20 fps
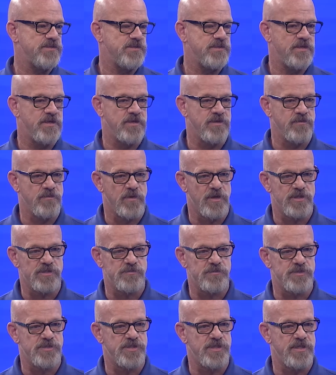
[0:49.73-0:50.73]
you know, your washing
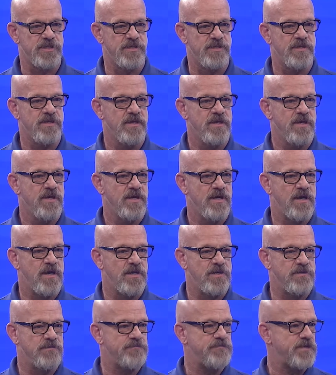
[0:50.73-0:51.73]
machine, uh,
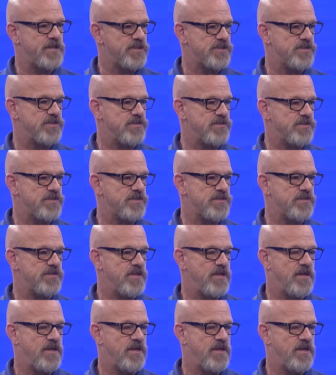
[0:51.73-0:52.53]
your fixtures.